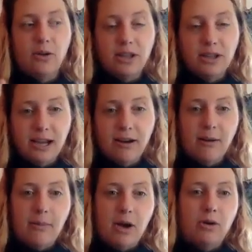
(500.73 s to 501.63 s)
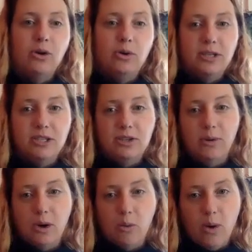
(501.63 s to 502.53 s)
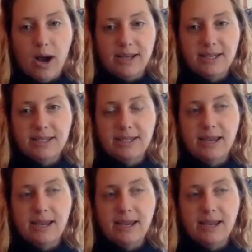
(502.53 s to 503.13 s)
clear about who is doing what,